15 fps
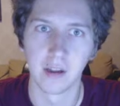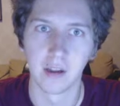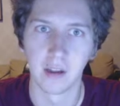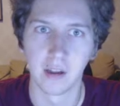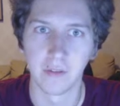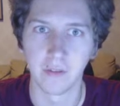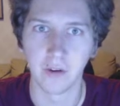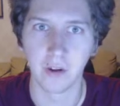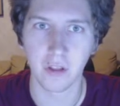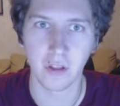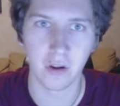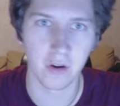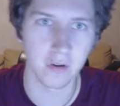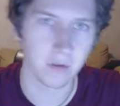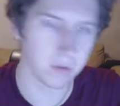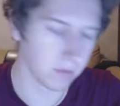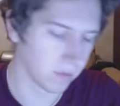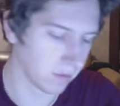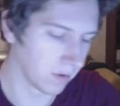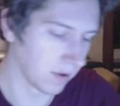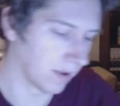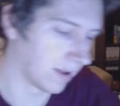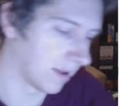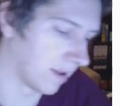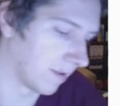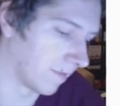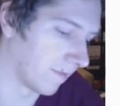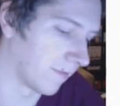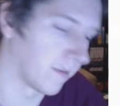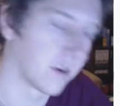If you don't know,
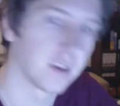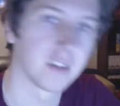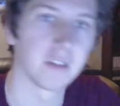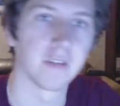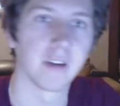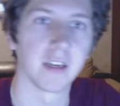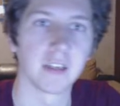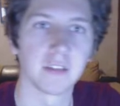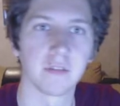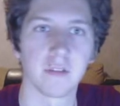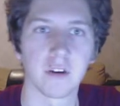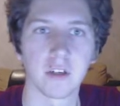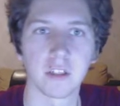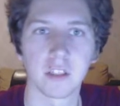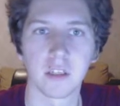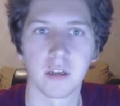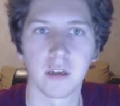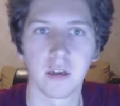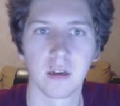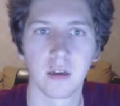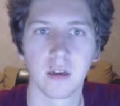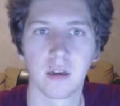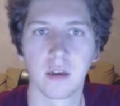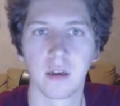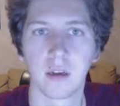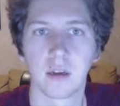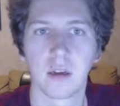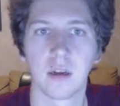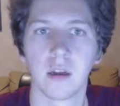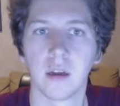first things first,
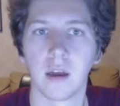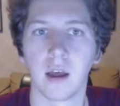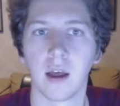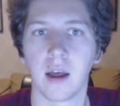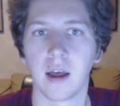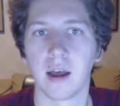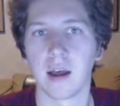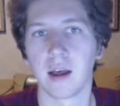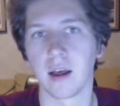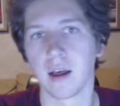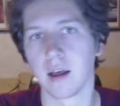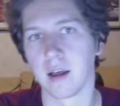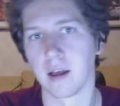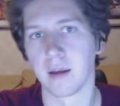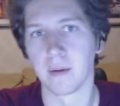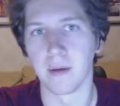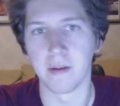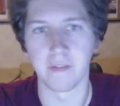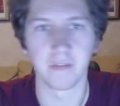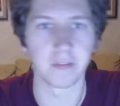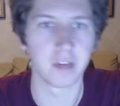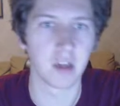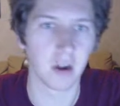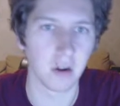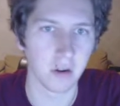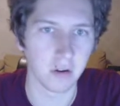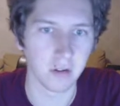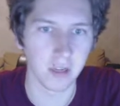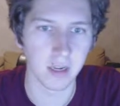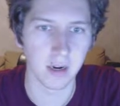FFE
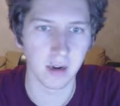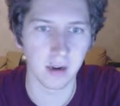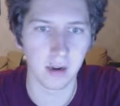also did a